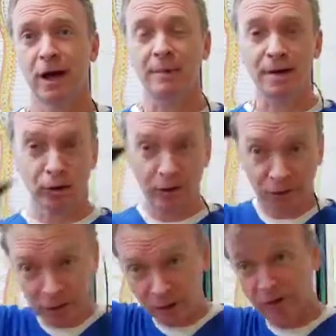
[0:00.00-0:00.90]
I mean, you're going
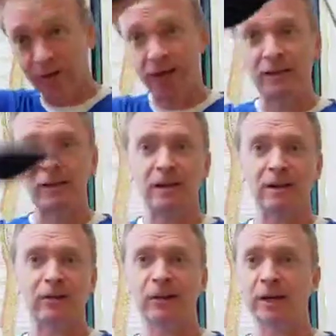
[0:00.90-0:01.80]
to start seeing
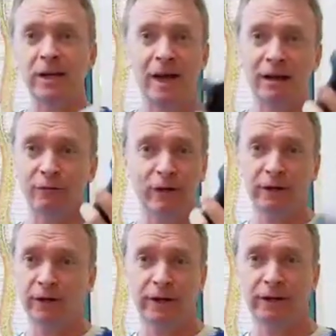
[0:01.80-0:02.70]
these in every
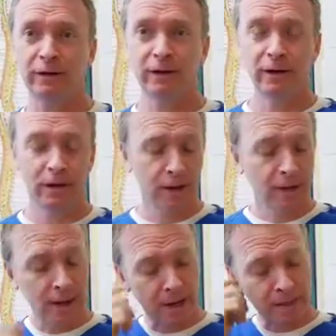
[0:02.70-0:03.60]
clinic.
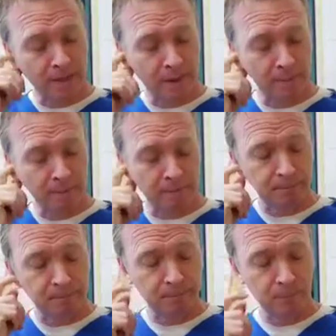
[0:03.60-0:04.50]
And
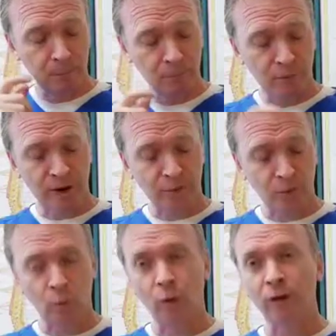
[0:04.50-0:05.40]
in fact,
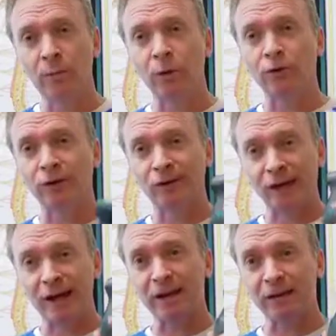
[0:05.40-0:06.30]
one of the most
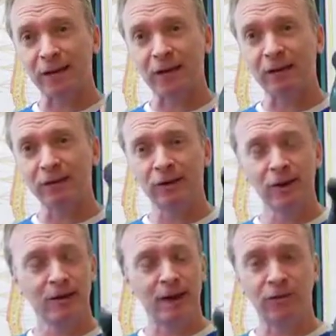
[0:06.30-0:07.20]
exciting things
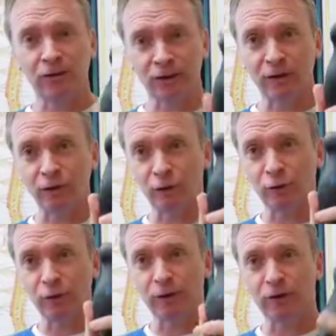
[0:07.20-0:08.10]
that I've seen this
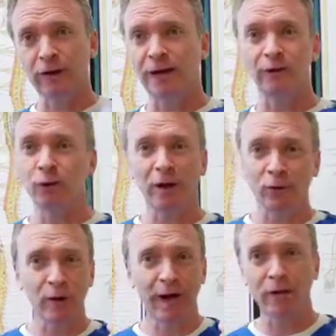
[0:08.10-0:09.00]
do recently, and I've
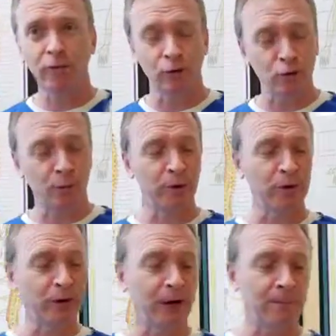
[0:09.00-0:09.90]
only had it for a short
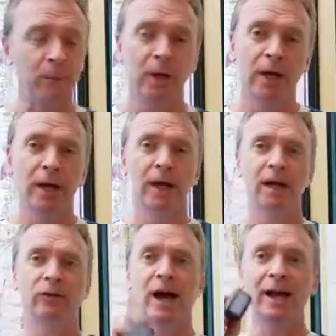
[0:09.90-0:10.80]
period of time,
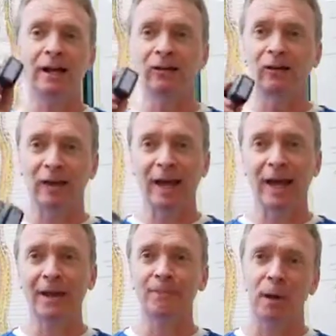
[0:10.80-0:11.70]
is I can
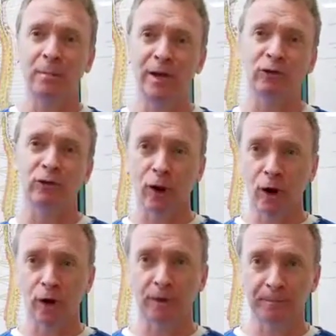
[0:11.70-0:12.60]
scan a patient's
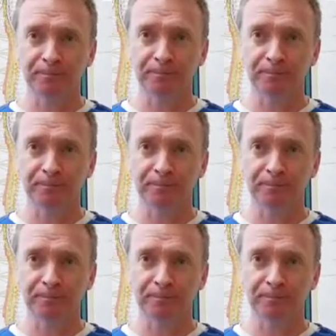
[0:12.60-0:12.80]
heart.